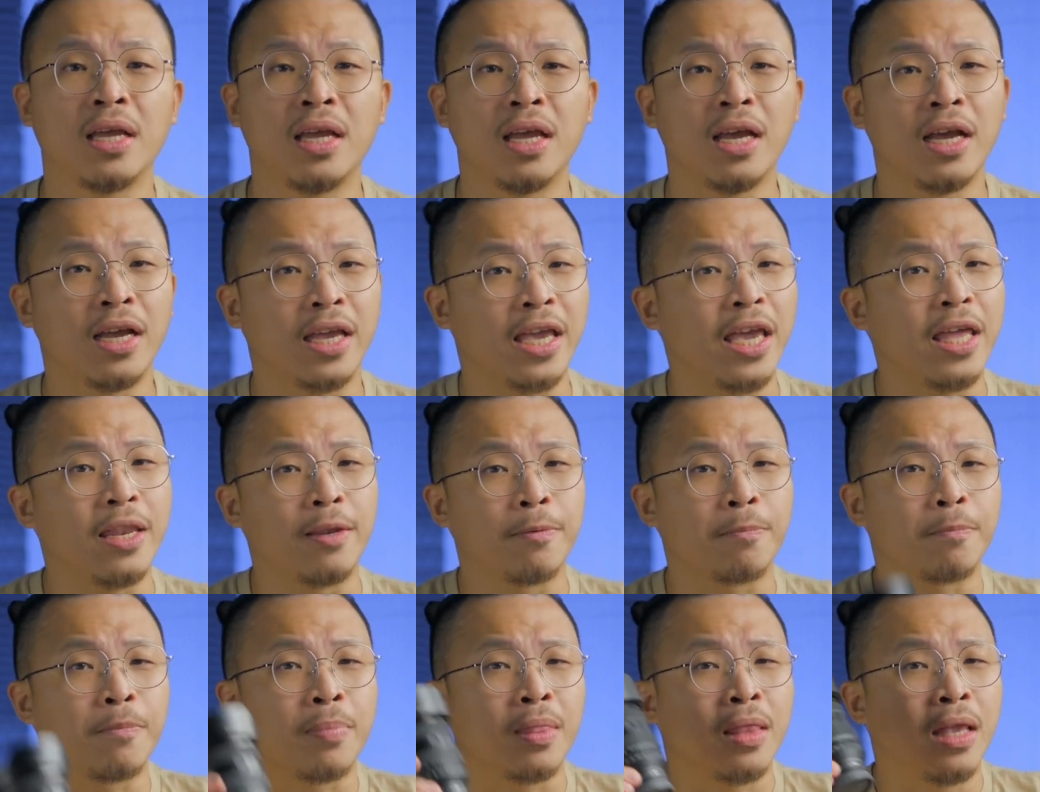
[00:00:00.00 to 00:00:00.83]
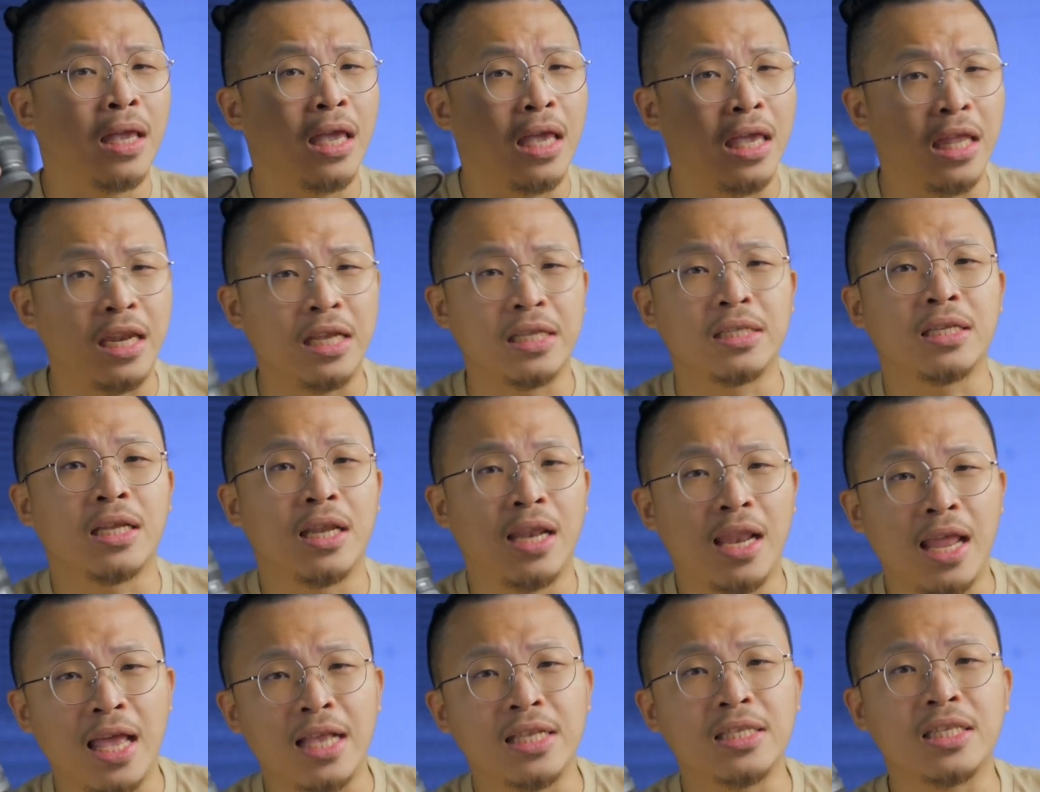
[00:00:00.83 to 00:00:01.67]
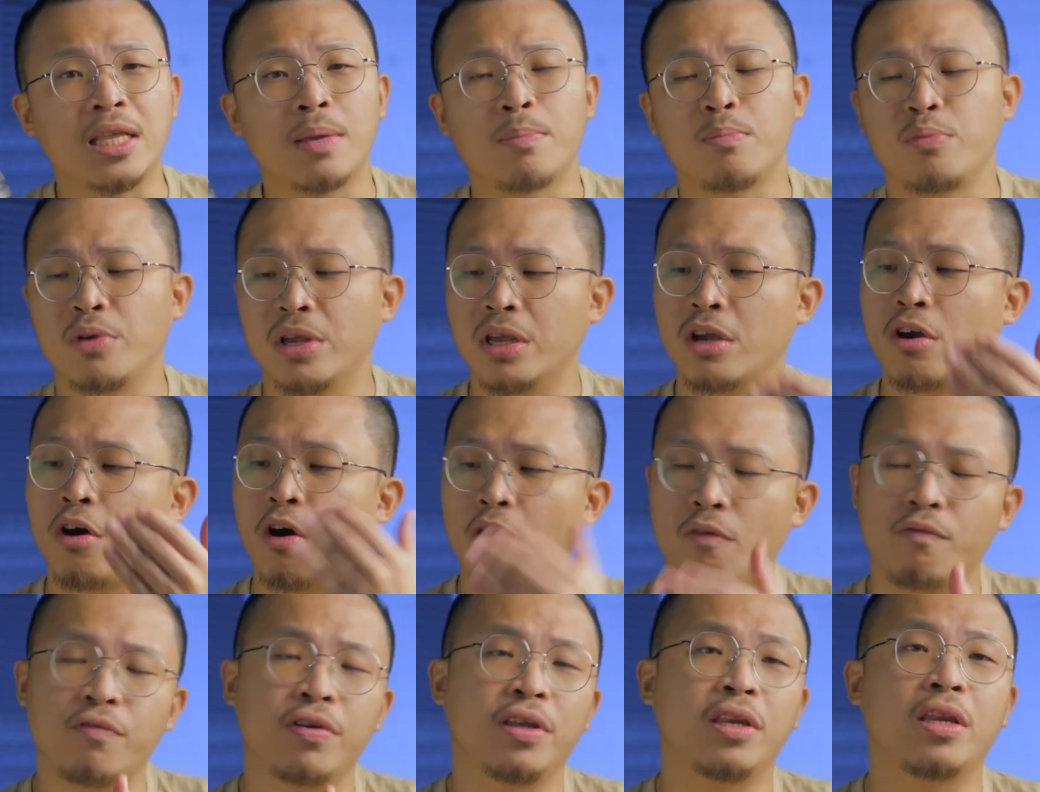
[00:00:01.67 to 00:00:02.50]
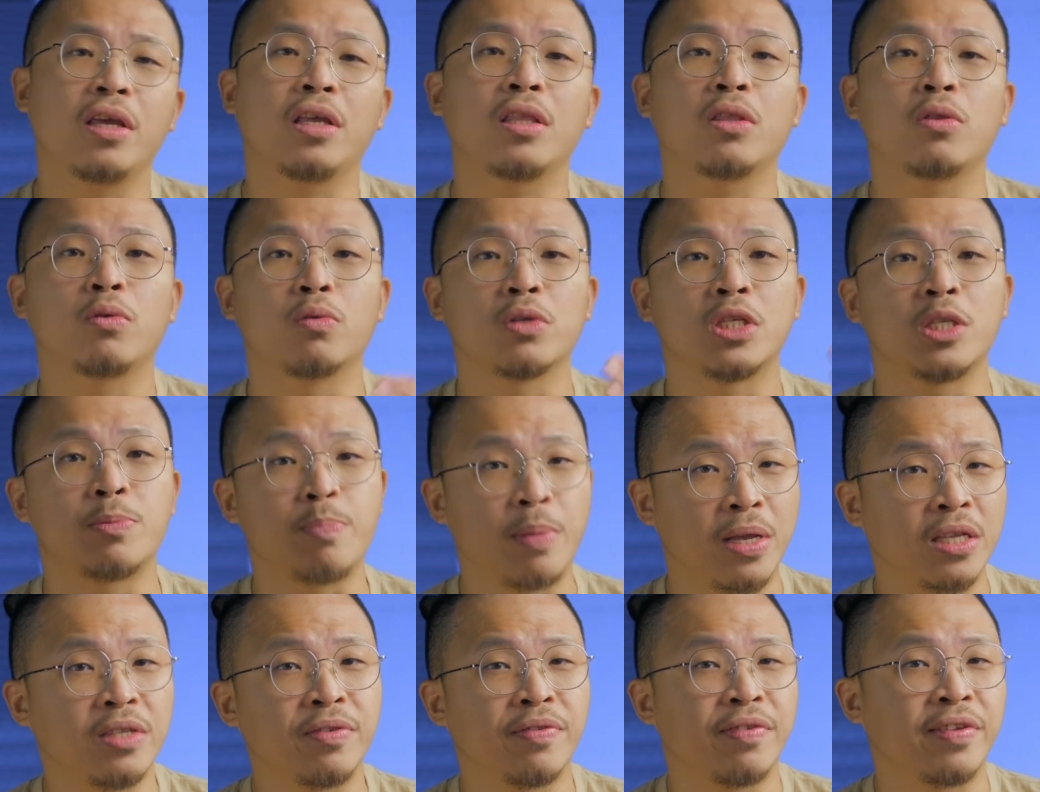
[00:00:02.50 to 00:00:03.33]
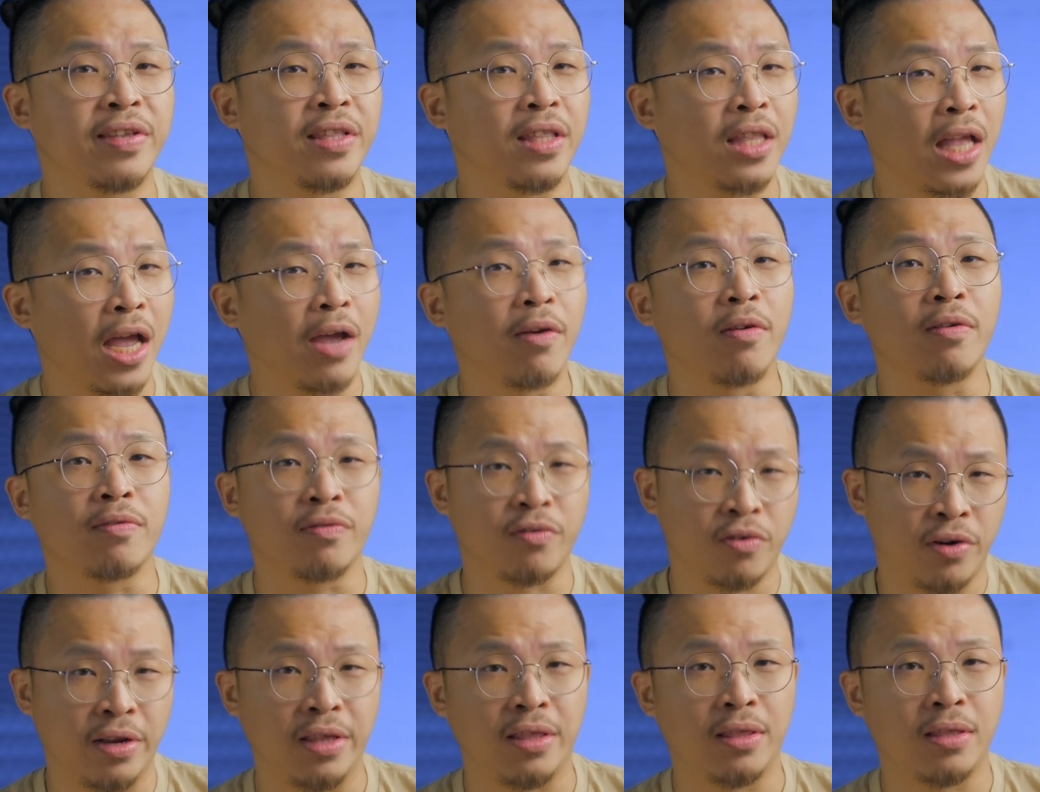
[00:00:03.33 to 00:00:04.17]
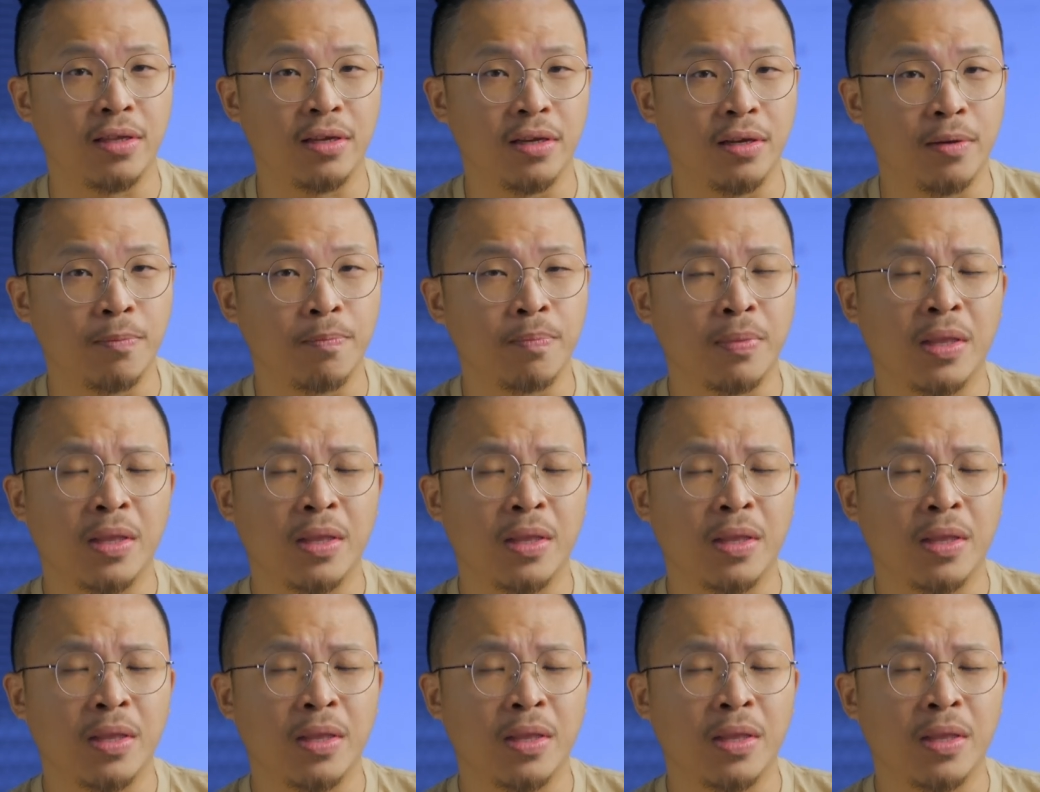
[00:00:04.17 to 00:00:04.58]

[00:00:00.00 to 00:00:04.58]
Again, it is a lens that brings convenience to specific type of creator.